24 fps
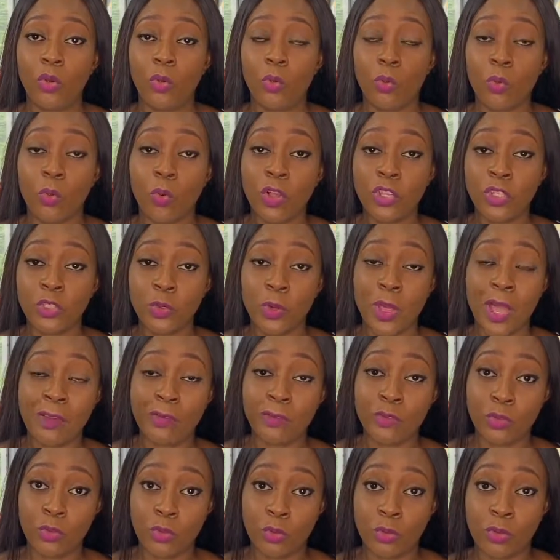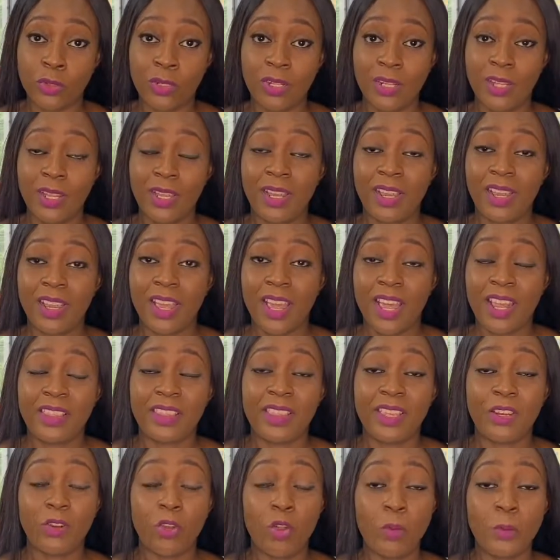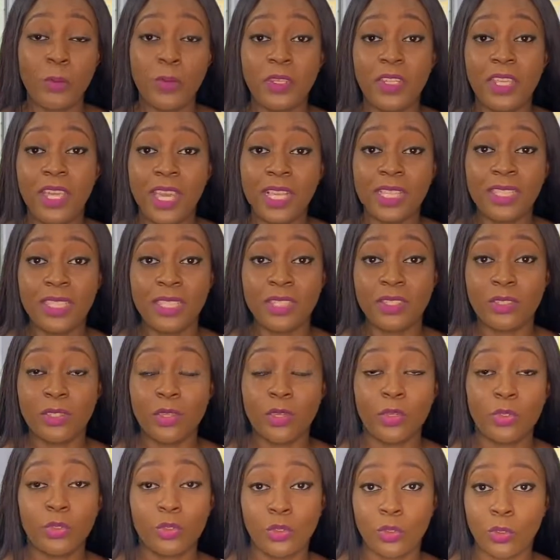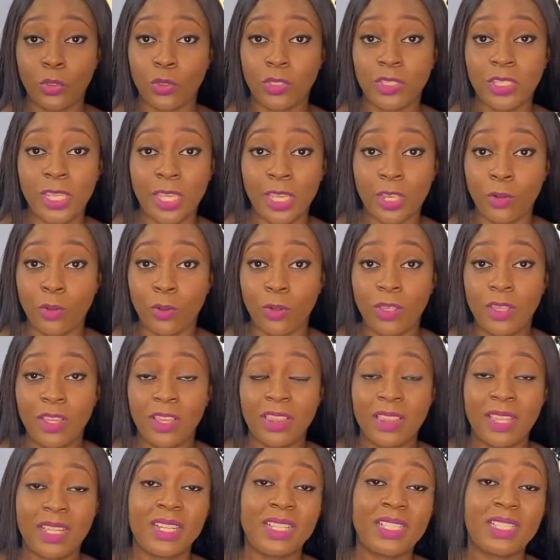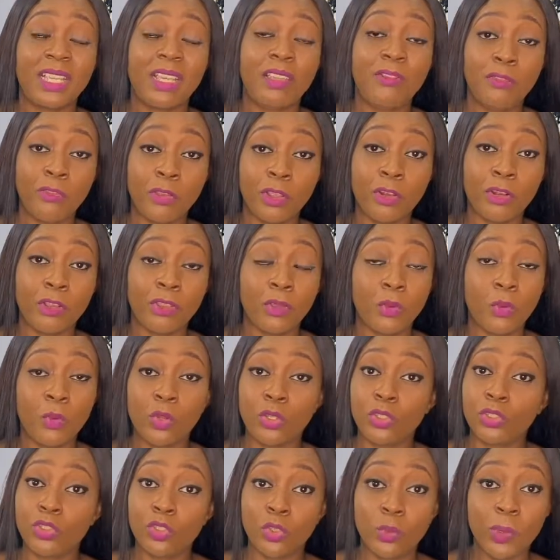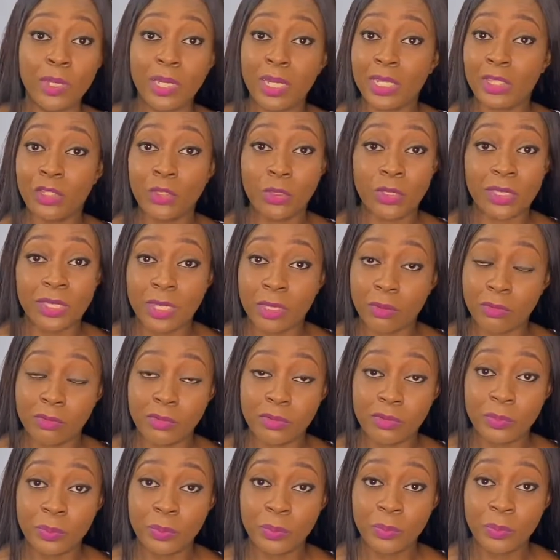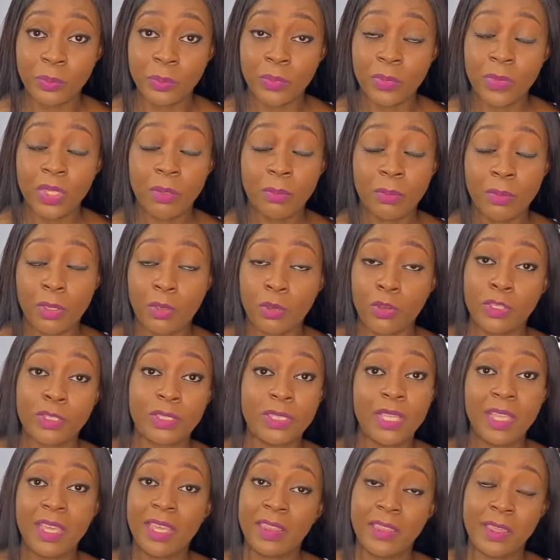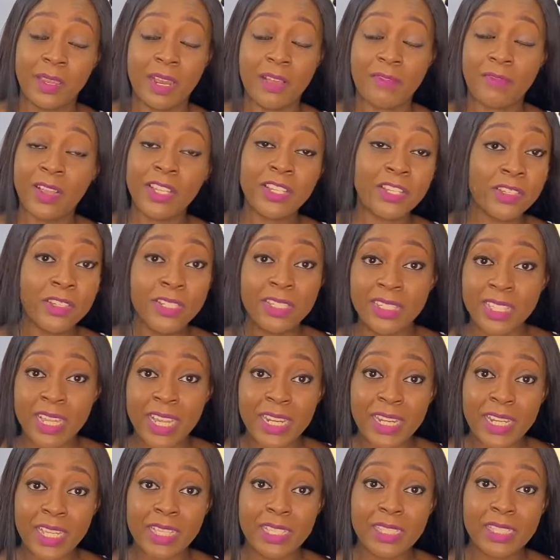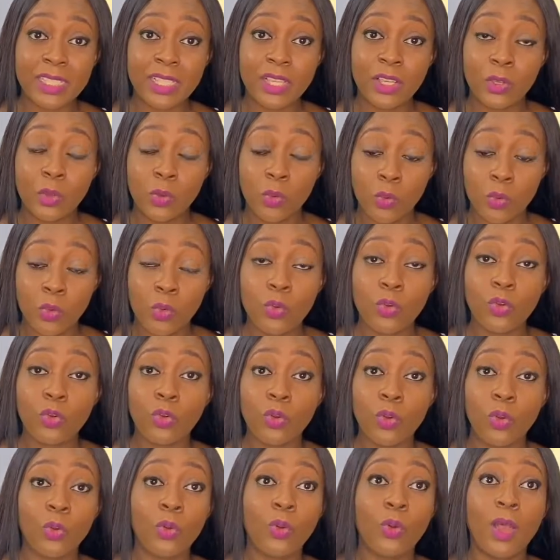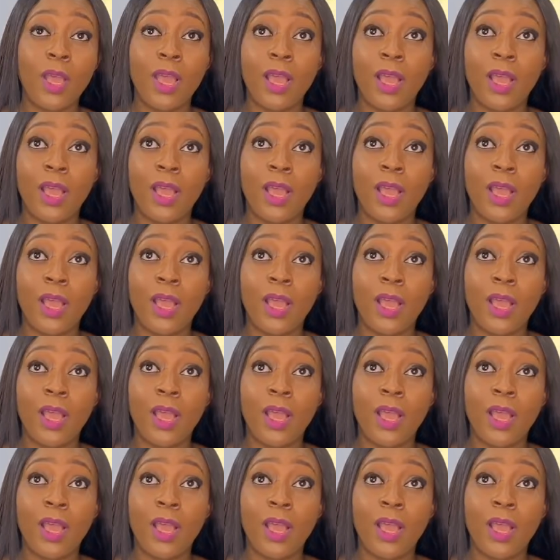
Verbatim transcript: what you have drawn and then communicate it to your tailor. That is, if you're not the one sewing it yourself. Because there are fashion designers who know